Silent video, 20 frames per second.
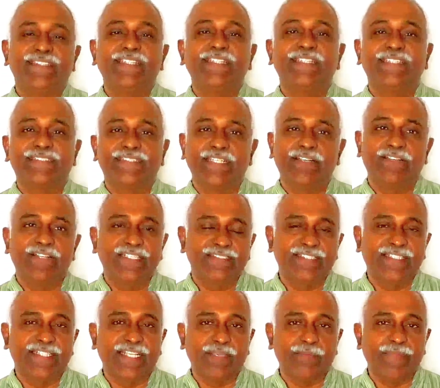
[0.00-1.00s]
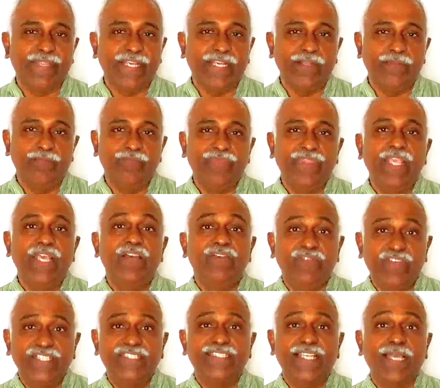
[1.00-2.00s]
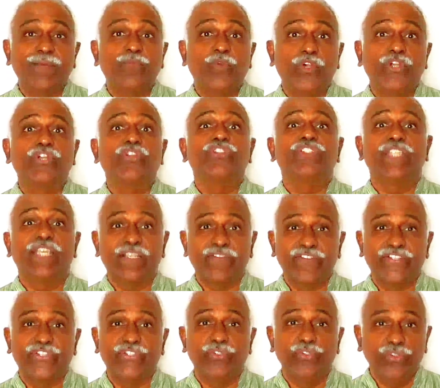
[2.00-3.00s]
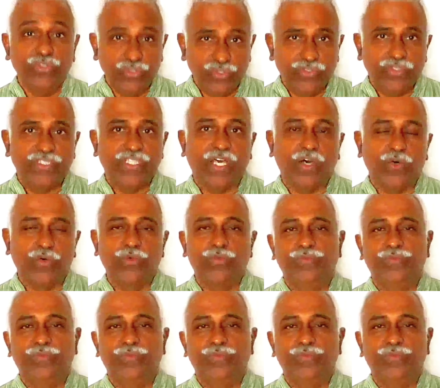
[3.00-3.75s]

discoveries that I made which I'm going to share with you now.